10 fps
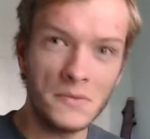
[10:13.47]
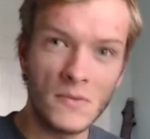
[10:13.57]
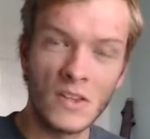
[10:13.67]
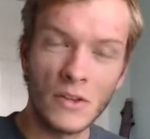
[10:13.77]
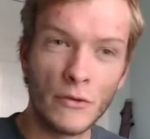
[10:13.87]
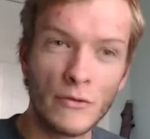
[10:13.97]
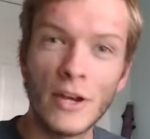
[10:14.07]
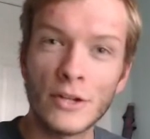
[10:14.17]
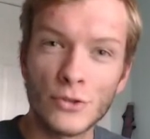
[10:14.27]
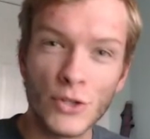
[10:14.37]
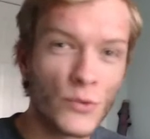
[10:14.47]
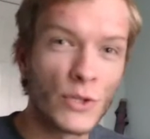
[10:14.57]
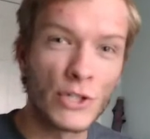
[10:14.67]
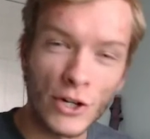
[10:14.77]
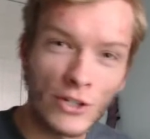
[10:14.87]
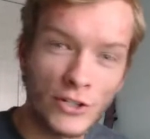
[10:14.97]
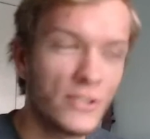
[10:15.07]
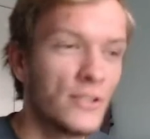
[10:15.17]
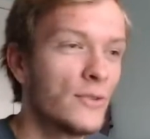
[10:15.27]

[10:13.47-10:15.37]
veteran return to